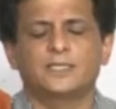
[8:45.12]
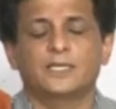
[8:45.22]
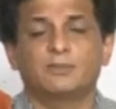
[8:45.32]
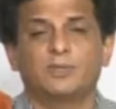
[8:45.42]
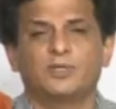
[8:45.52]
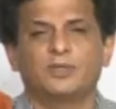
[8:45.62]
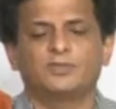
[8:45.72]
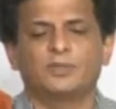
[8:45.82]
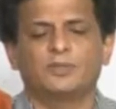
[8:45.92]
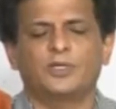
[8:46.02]
Come out
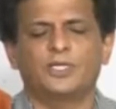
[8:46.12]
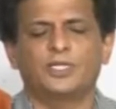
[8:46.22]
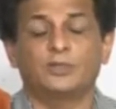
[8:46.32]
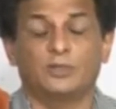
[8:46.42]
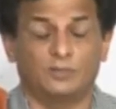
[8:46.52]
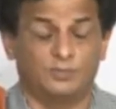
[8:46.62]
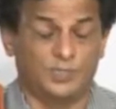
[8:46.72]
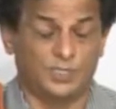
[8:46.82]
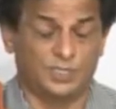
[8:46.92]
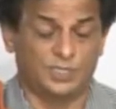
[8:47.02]
of your body.
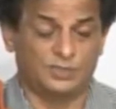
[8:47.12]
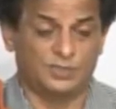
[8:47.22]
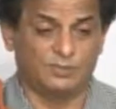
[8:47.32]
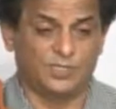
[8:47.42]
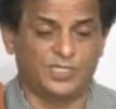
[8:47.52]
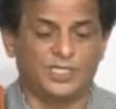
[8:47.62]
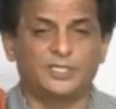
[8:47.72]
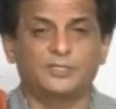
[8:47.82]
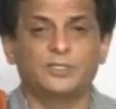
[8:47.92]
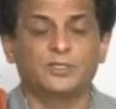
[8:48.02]
Observe the
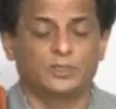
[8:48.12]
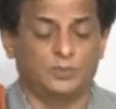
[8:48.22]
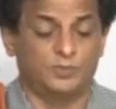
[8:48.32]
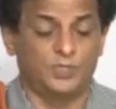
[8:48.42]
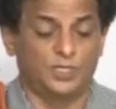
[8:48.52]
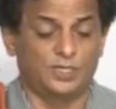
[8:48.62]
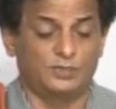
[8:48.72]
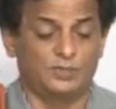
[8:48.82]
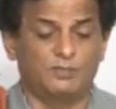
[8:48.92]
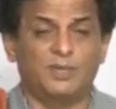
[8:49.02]
body.
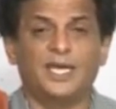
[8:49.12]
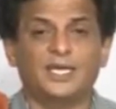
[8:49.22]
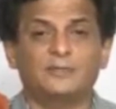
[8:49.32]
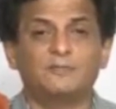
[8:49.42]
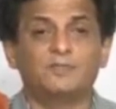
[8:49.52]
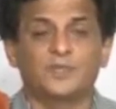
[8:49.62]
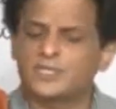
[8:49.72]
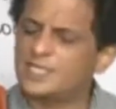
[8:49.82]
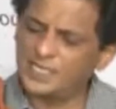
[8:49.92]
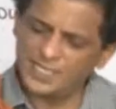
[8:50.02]
Observe the mind.
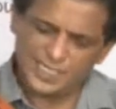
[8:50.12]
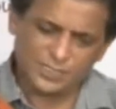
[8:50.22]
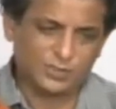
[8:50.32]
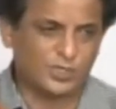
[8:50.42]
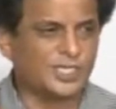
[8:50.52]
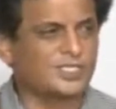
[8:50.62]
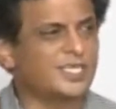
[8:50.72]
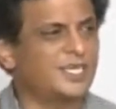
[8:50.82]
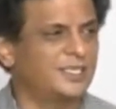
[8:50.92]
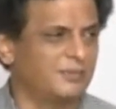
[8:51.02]
Suddenly go
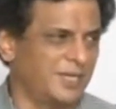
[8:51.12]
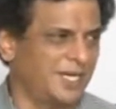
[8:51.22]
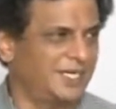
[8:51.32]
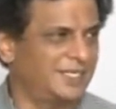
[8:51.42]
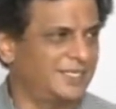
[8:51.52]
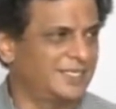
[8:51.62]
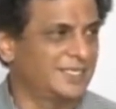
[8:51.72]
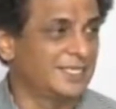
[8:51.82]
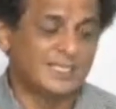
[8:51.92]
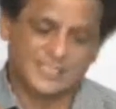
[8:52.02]
inside the mind.
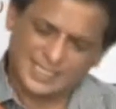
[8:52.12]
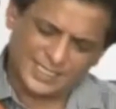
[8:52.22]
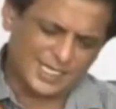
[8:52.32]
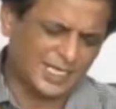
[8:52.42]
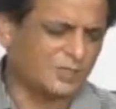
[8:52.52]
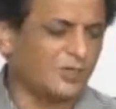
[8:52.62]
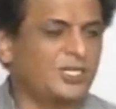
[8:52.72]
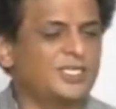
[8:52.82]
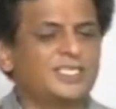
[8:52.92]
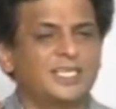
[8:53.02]
Suddenly go
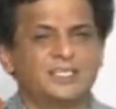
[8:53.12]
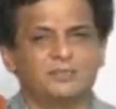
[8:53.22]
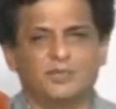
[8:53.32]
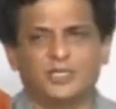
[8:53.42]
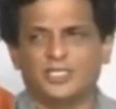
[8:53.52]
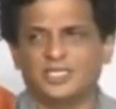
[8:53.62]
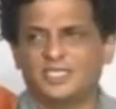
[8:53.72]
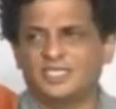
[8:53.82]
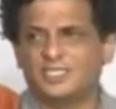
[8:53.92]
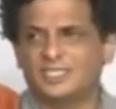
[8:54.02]
inside the body.
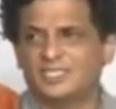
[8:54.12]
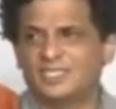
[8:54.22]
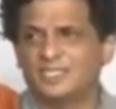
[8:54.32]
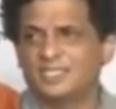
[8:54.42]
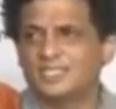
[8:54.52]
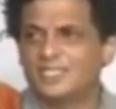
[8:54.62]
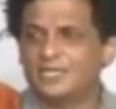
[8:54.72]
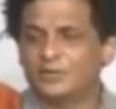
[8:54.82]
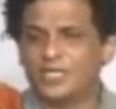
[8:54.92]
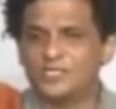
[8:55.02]

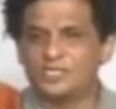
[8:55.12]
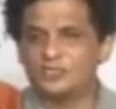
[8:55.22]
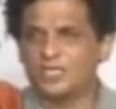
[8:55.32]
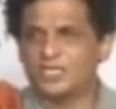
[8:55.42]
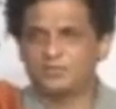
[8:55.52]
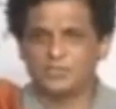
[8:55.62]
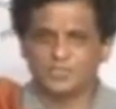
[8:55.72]
Then once you are able